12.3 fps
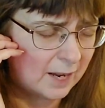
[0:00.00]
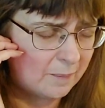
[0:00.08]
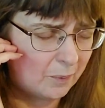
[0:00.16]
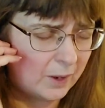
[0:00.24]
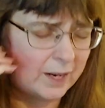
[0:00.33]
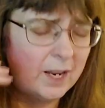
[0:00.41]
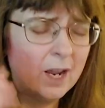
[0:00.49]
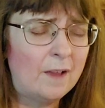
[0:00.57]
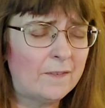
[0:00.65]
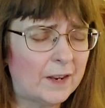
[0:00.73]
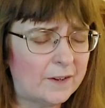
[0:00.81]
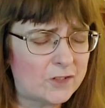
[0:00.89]
I pray
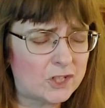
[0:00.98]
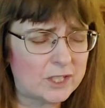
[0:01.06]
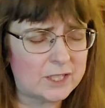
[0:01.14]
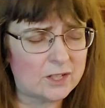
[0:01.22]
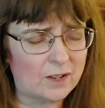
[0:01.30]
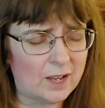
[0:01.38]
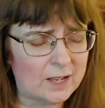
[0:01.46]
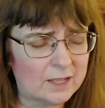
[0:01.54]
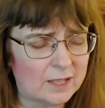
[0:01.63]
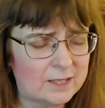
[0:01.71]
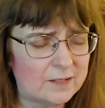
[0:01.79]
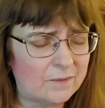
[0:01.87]
that if she still
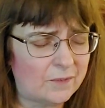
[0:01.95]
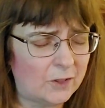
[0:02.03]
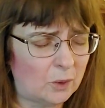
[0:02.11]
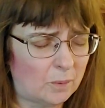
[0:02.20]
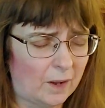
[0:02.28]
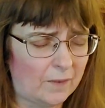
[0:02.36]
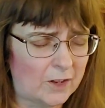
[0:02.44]
doesn't feel well,